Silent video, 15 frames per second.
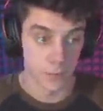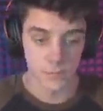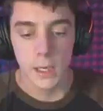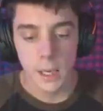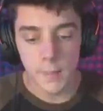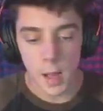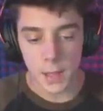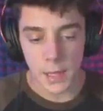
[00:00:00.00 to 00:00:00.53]

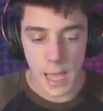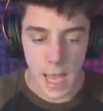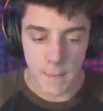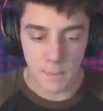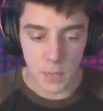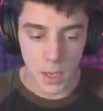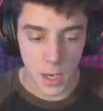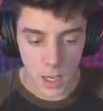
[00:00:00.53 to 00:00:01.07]
Come on,
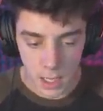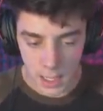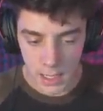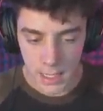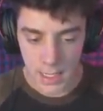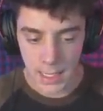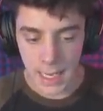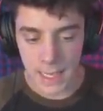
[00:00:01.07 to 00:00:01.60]
Apple,
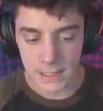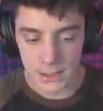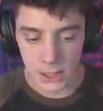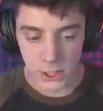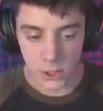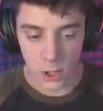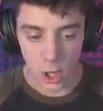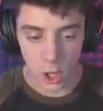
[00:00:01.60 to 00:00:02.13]
let's
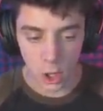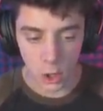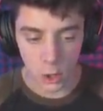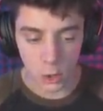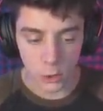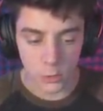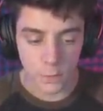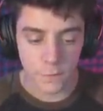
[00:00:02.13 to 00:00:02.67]

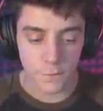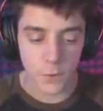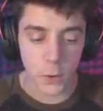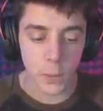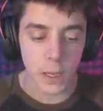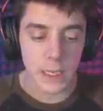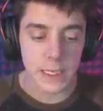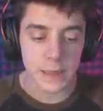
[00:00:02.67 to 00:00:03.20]
go for
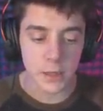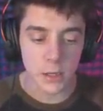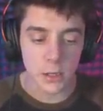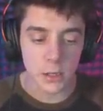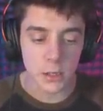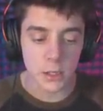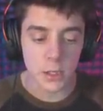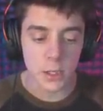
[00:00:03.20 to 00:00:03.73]
a
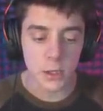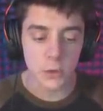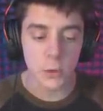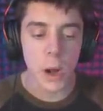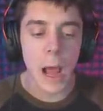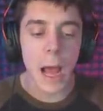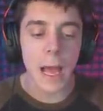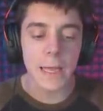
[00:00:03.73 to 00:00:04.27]
little
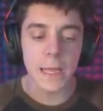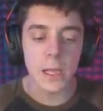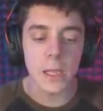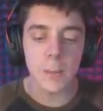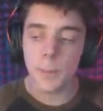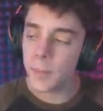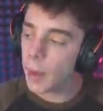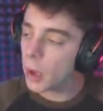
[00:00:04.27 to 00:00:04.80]
ride on a
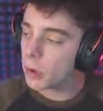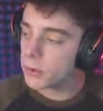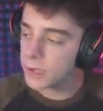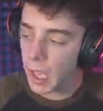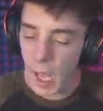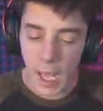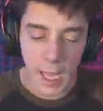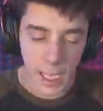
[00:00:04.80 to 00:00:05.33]
boat.
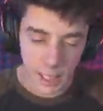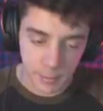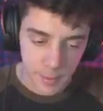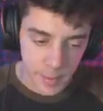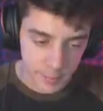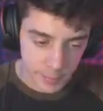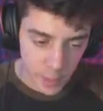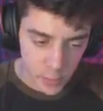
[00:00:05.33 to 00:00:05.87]
I am the
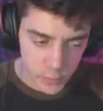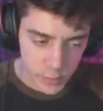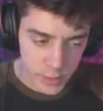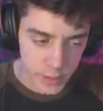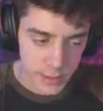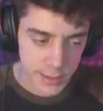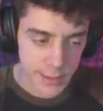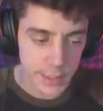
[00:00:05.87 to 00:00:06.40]
boat,
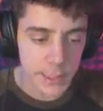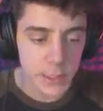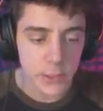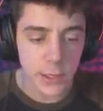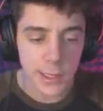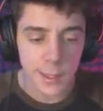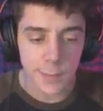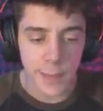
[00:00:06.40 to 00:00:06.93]
and you are
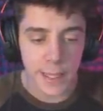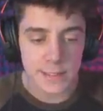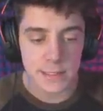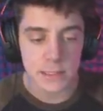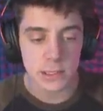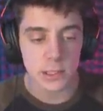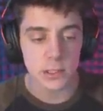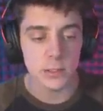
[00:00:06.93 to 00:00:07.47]
the
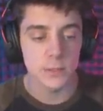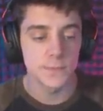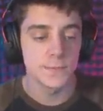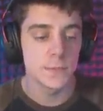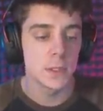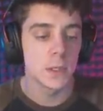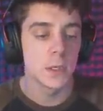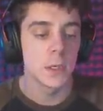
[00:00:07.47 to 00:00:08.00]
passenger.
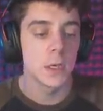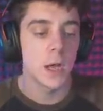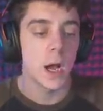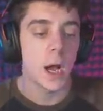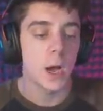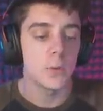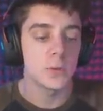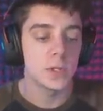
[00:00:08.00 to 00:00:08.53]

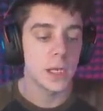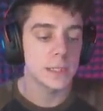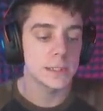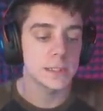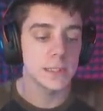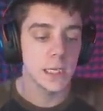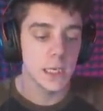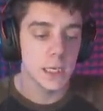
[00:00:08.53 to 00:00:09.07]
I will not
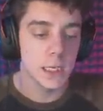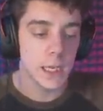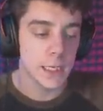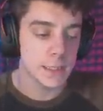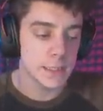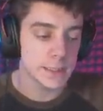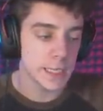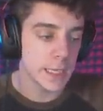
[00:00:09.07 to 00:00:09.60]
sink like
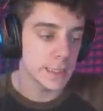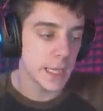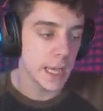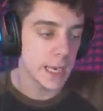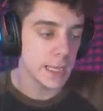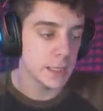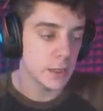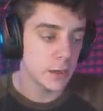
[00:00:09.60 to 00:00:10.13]
the
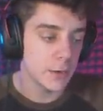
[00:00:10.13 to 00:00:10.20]
Titanic, though.